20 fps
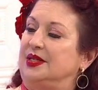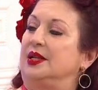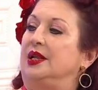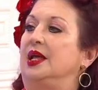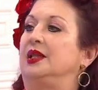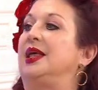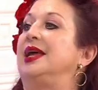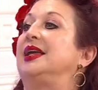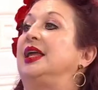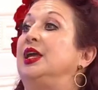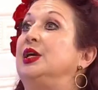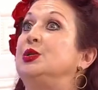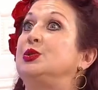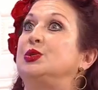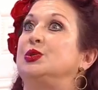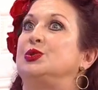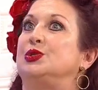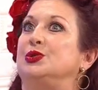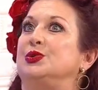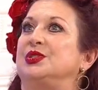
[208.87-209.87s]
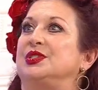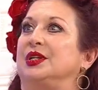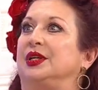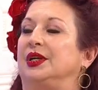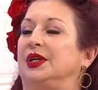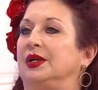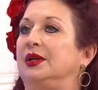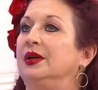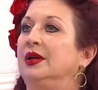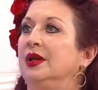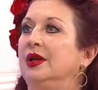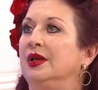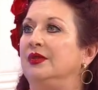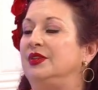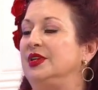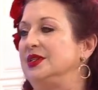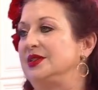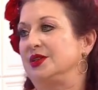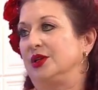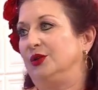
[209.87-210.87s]
And I like introducing
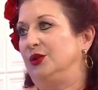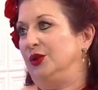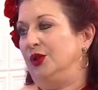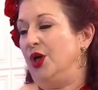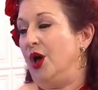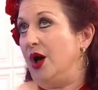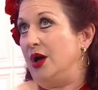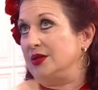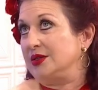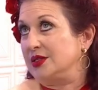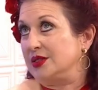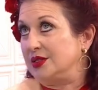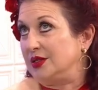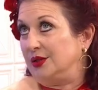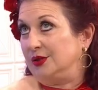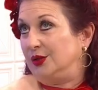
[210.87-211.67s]
these lost,